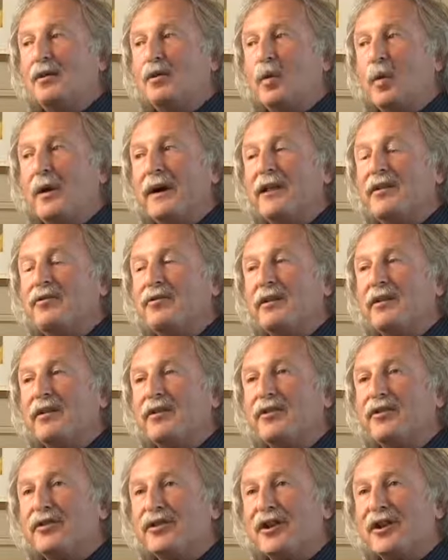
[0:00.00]
23 of
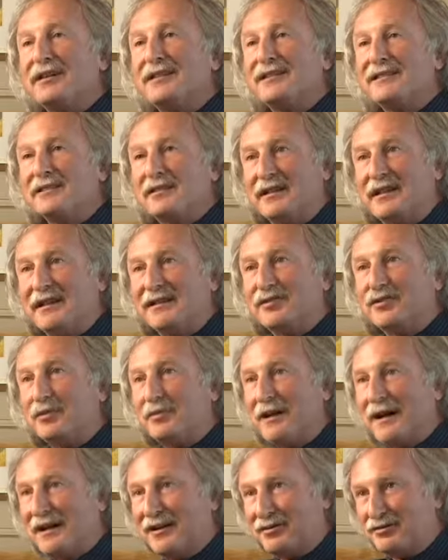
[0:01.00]
the 30 autistic kids are
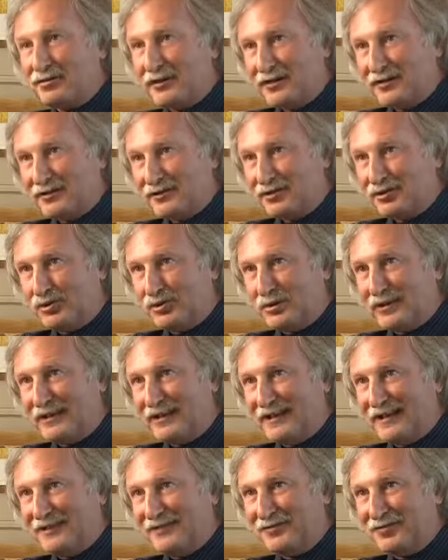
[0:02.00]
back in regular school
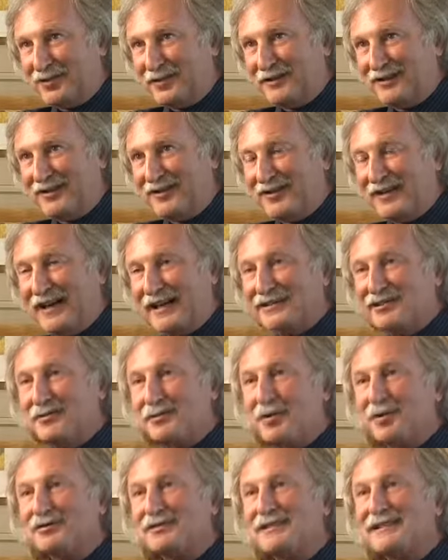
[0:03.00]
at the end of 1 year, as
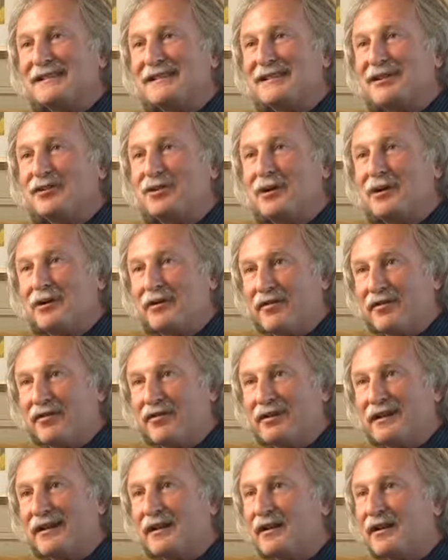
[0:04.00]
opposed to 0 out of
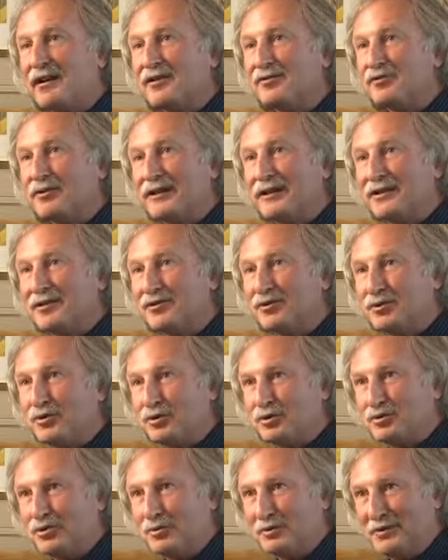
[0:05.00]
30 in the untreated
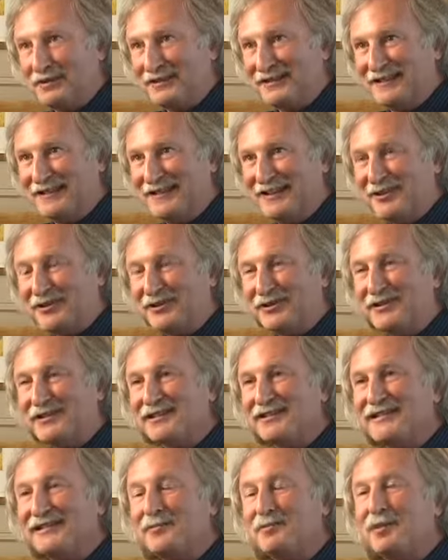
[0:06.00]
control group, using
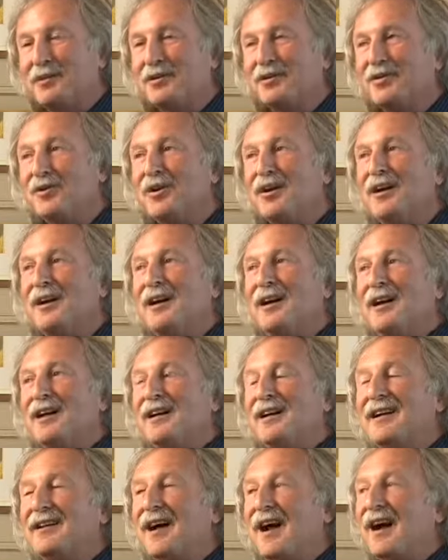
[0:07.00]
this simple,
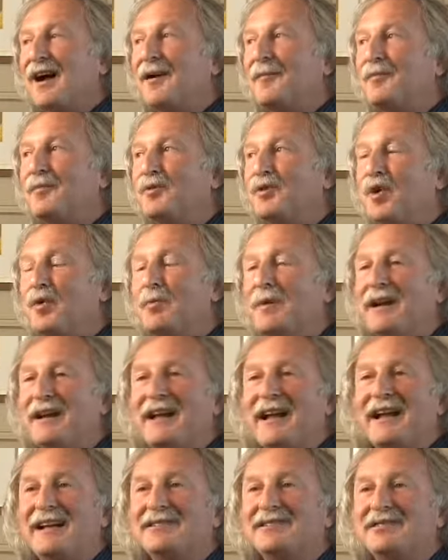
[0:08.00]
no
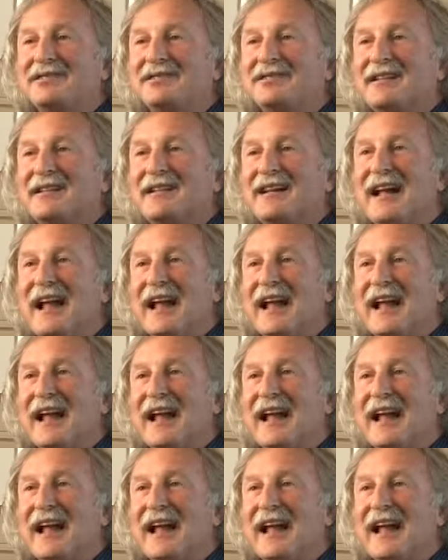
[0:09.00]
medication,